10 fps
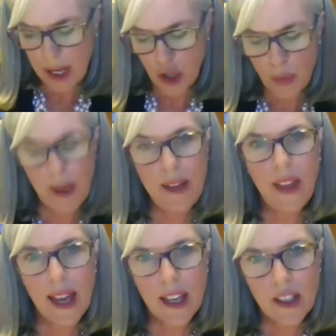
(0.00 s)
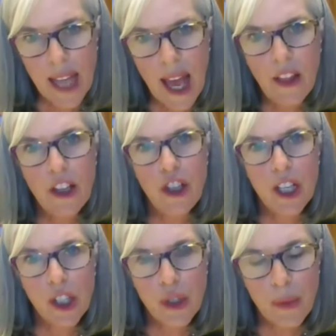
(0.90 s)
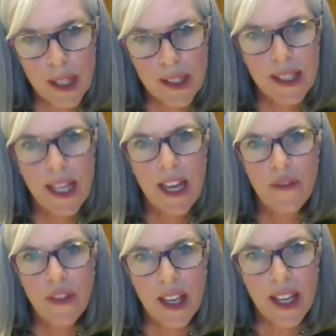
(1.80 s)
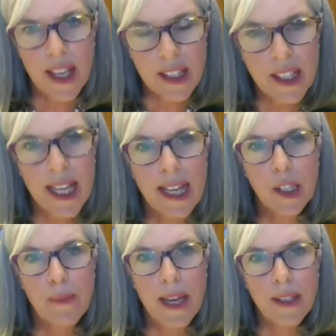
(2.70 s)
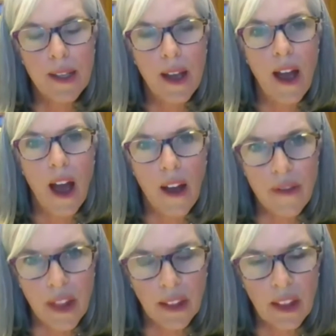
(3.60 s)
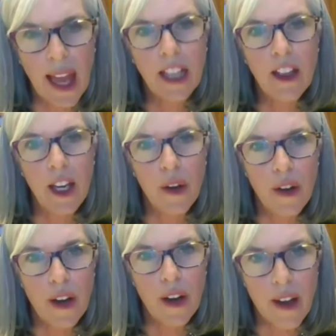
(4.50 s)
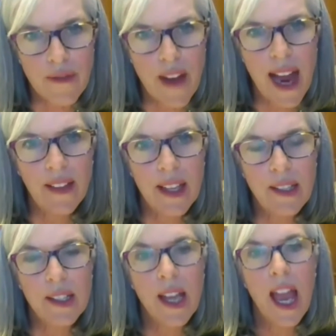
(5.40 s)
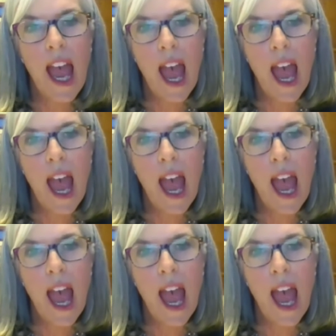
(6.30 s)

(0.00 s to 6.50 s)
between the intelligence received, the assessment of the likelihood of violence,